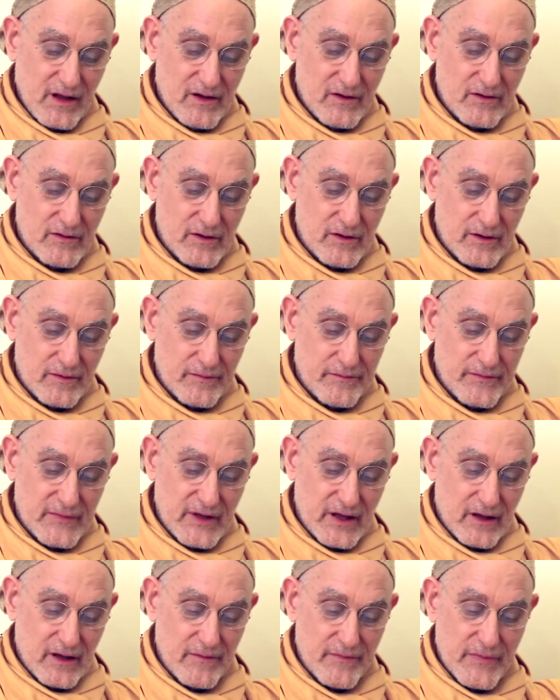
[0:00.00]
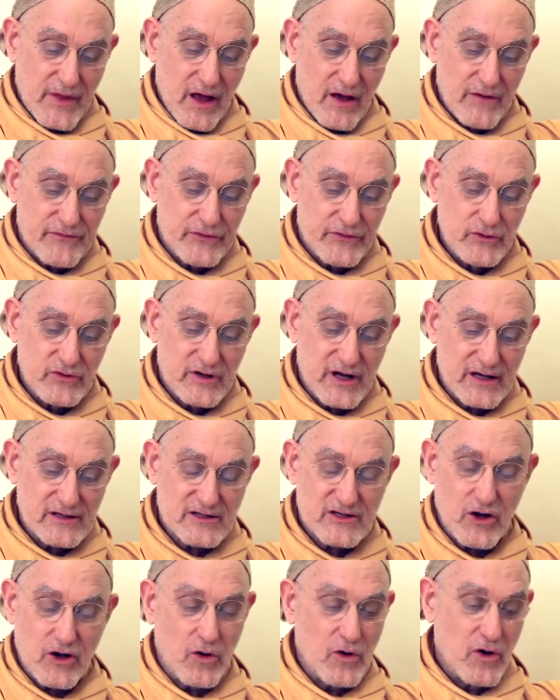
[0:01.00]
Right. Yeah. A few days,
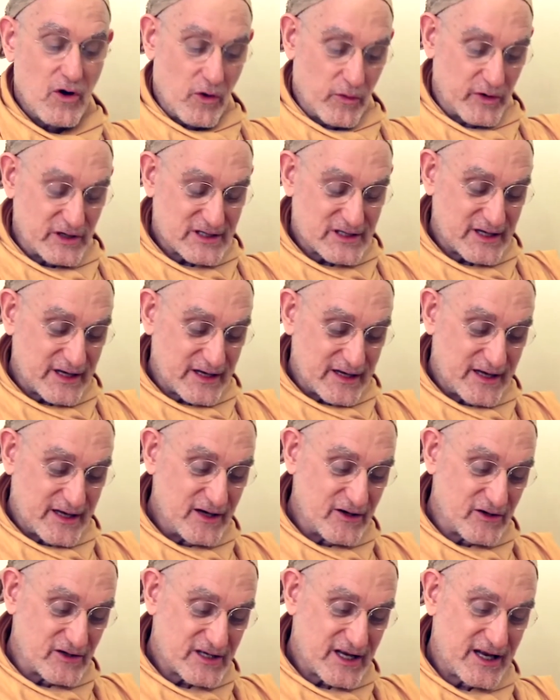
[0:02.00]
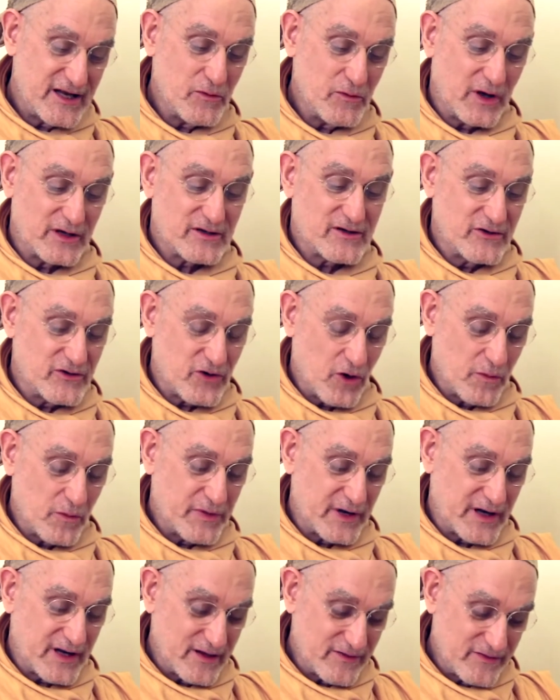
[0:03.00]
so we see here as he went to
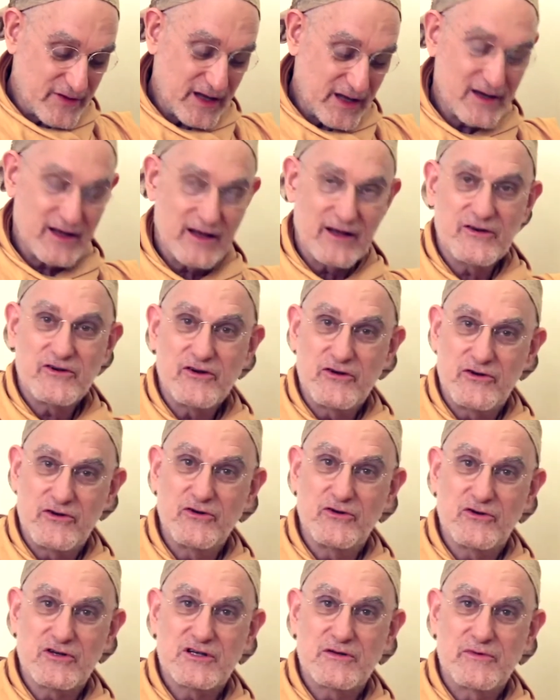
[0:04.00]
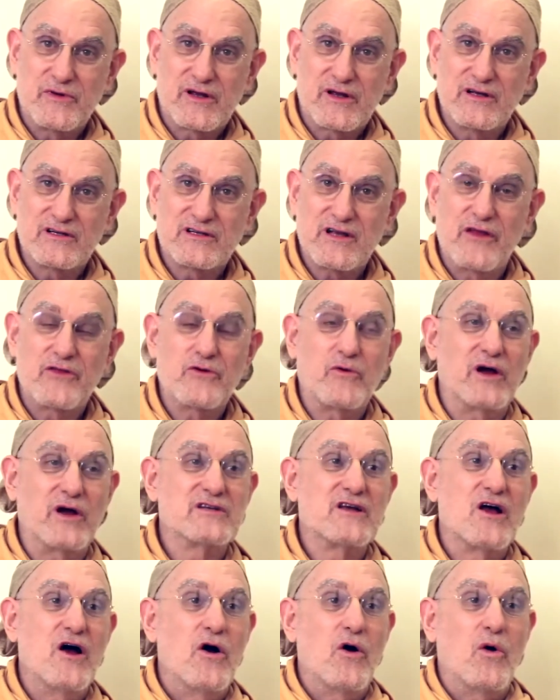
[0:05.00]
Draupadi and then he introduced, because
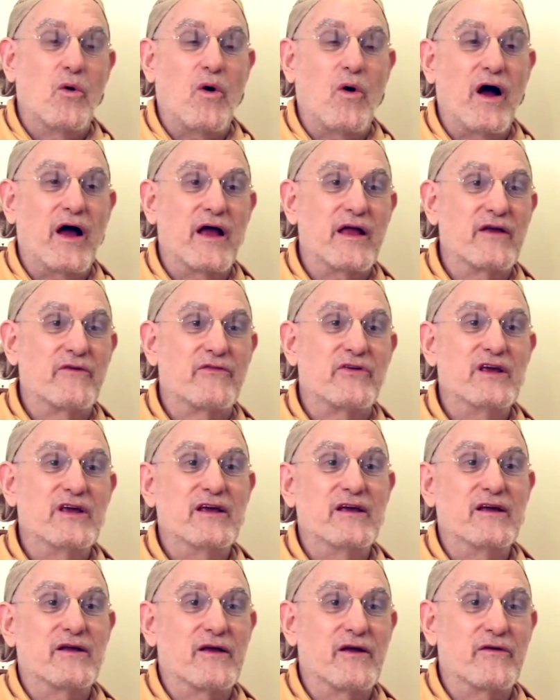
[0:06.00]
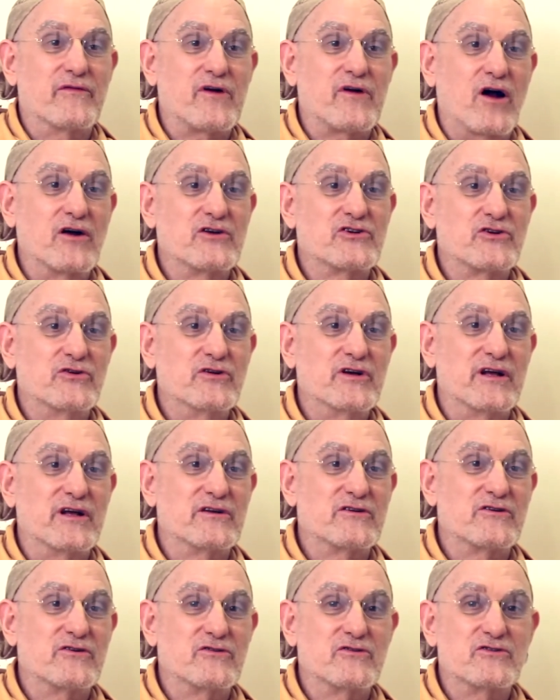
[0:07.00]
otherwise, if Arjuna
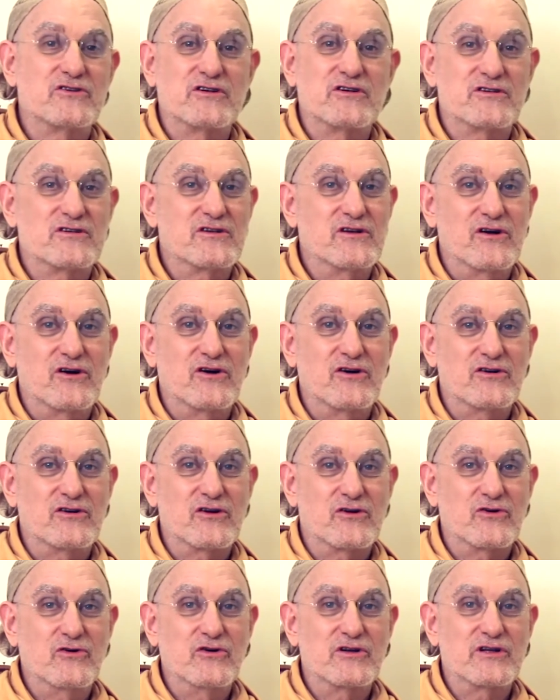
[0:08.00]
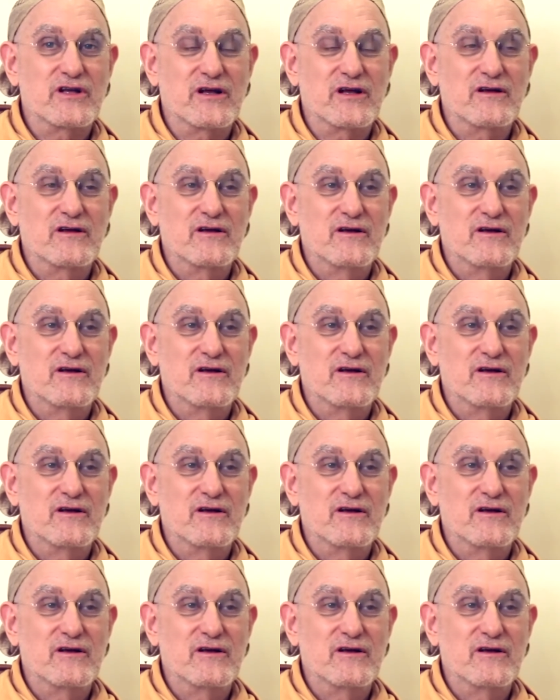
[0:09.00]
introduces her to Kunti,